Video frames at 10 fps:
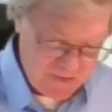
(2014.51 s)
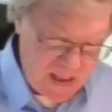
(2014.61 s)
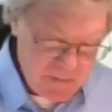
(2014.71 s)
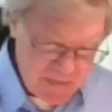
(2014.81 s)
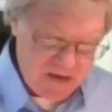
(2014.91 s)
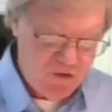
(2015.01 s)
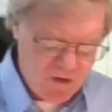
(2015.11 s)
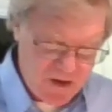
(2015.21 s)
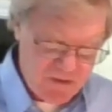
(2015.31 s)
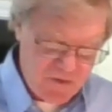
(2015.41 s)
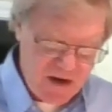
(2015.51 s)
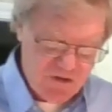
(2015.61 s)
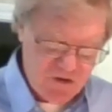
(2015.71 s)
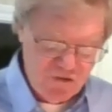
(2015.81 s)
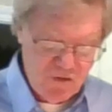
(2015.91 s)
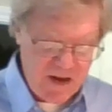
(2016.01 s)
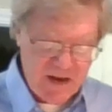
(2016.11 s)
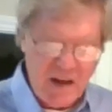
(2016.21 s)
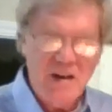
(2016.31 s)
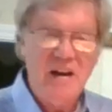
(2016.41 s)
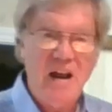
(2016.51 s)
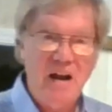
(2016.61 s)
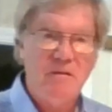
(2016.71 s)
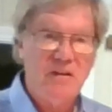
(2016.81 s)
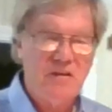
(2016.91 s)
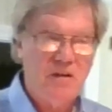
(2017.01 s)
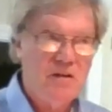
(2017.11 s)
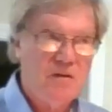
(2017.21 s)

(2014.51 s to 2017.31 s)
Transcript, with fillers: That makes you unrighteous. You cannot inherit